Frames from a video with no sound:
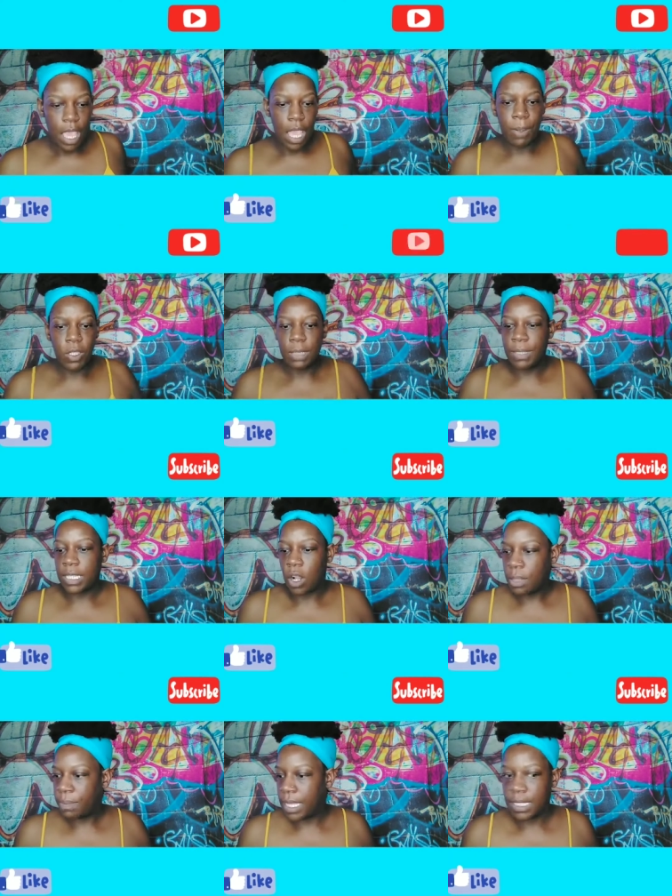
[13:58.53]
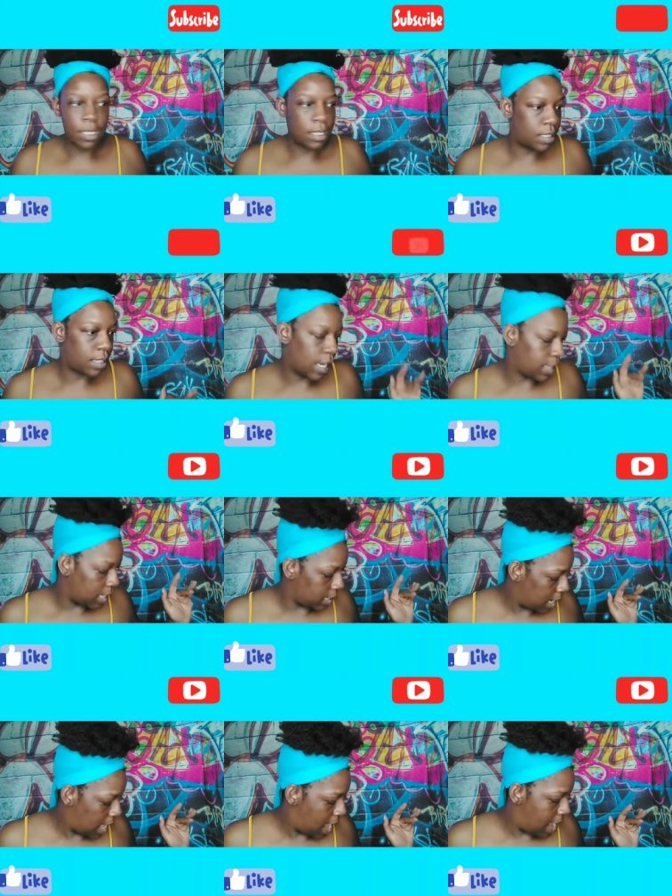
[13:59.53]
And mostly the only place that I think
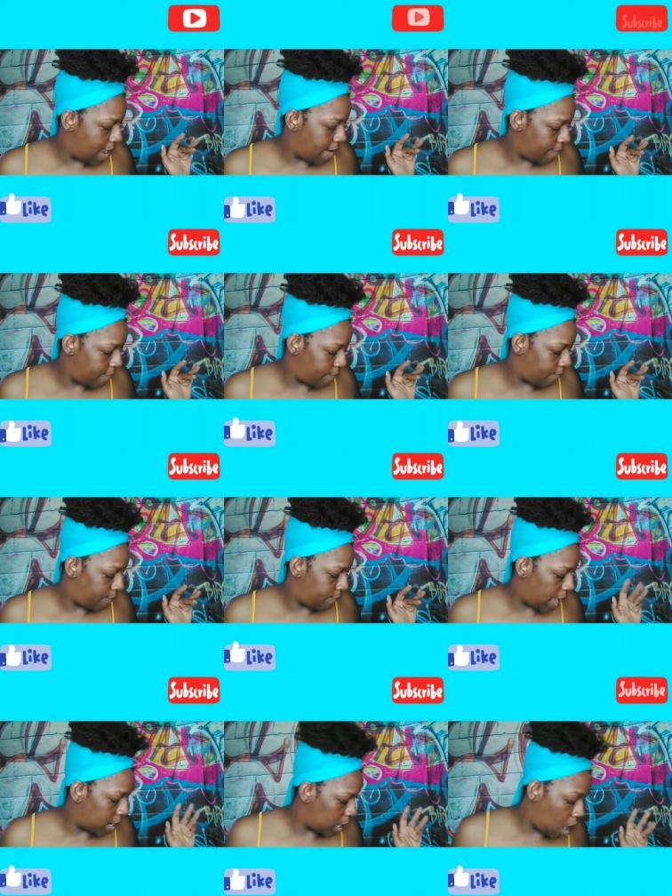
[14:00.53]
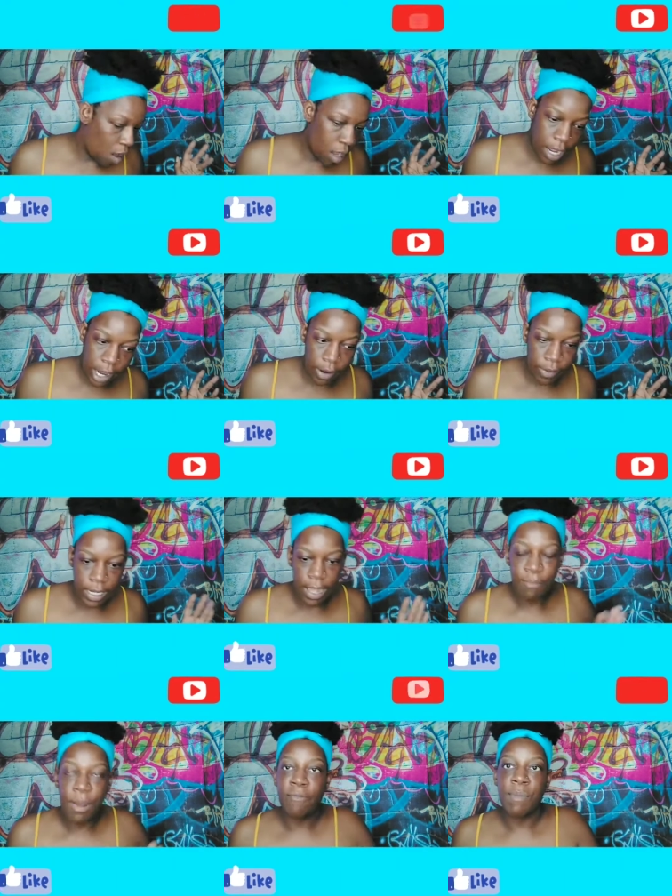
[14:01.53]
that I've out of all here that I
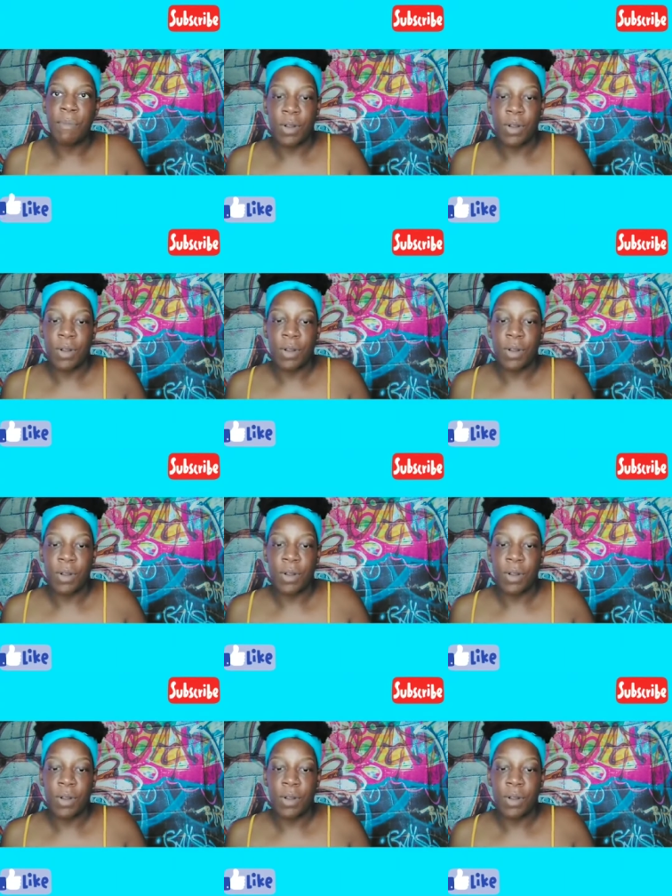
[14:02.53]
bought for my